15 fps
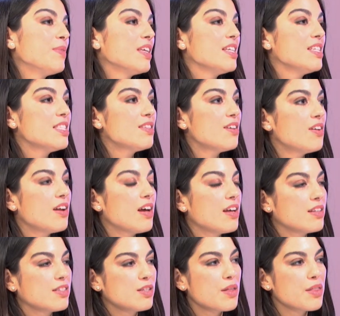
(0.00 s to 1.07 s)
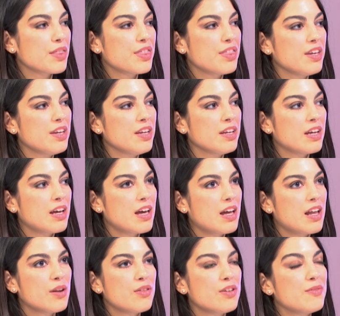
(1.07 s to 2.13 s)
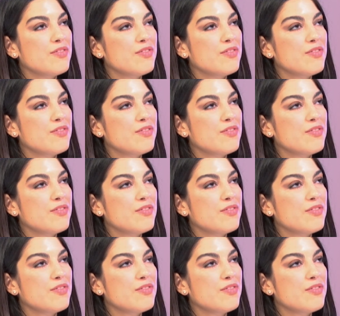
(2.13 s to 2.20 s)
is there another